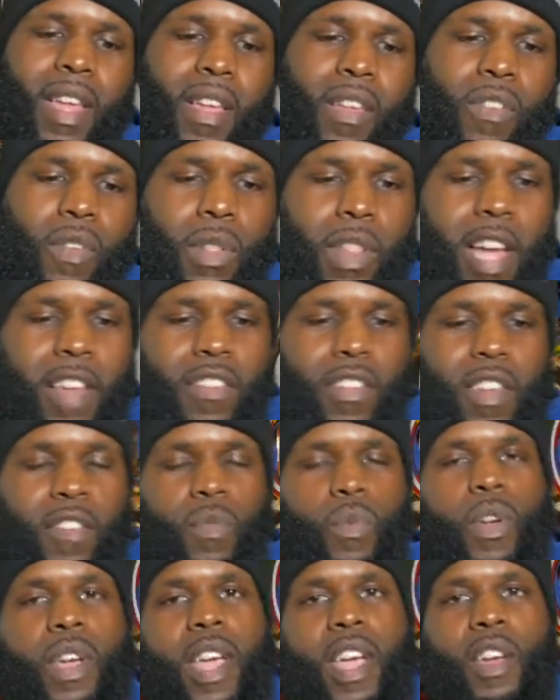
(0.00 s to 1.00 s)
So let's just
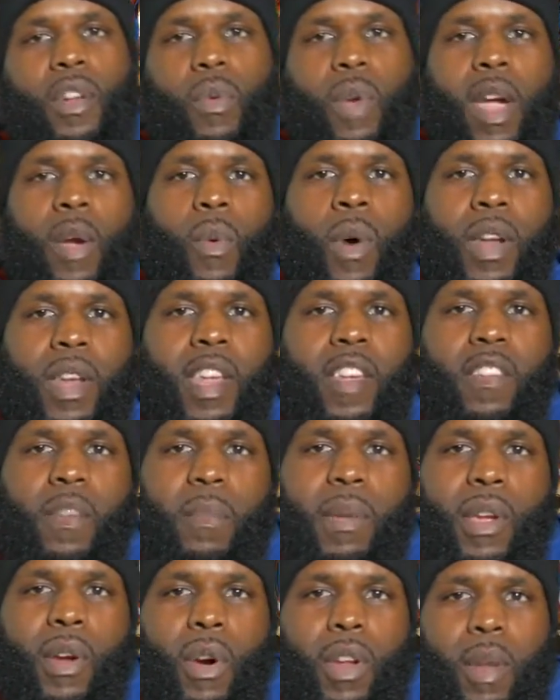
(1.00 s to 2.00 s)
reiterate what needs to
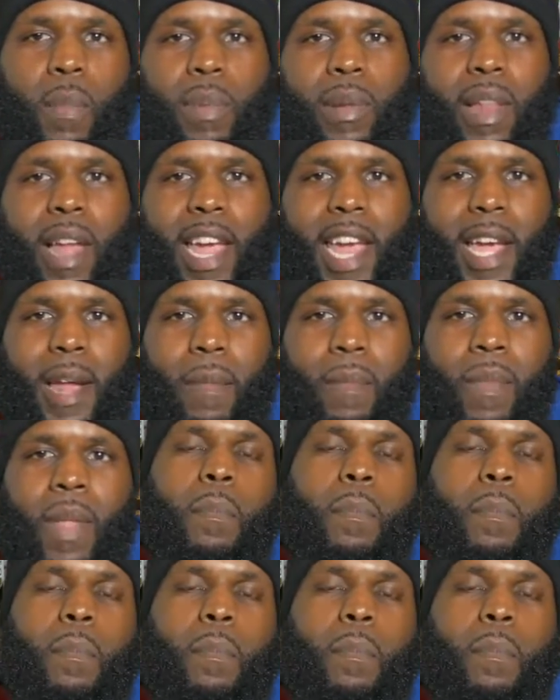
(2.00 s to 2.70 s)
be on the plan.